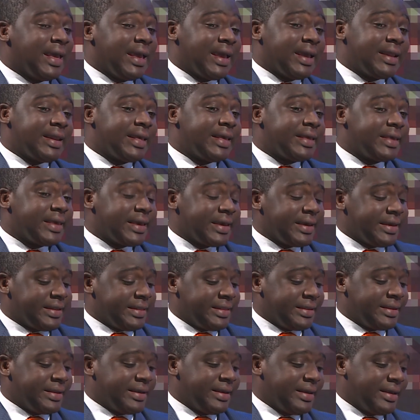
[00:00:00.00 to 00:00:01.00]
And
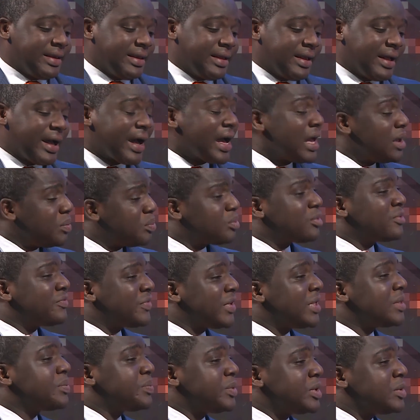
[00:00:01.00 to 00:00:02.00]
again,
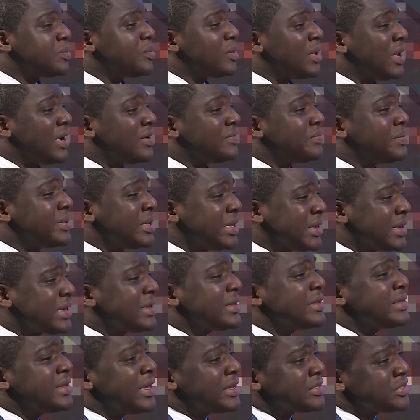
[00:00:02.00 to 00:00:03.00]
high-profile people have been
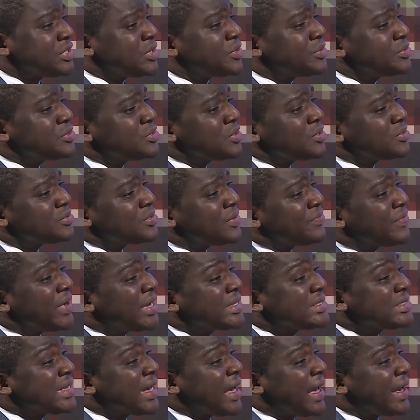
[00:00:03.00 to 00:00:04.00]
killed as a result of
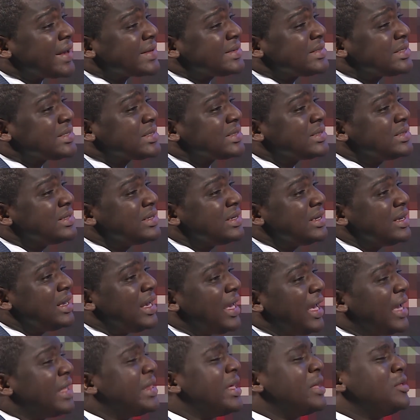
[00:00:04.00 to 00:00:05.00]
attacks.
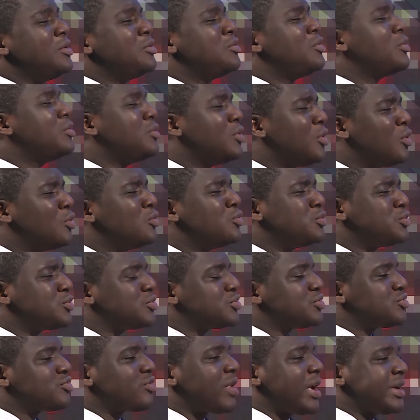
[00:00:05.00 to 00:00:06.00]
And then you don't know who to
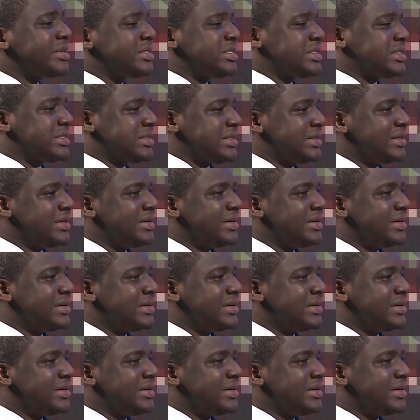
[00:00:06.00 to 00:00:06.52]
trust.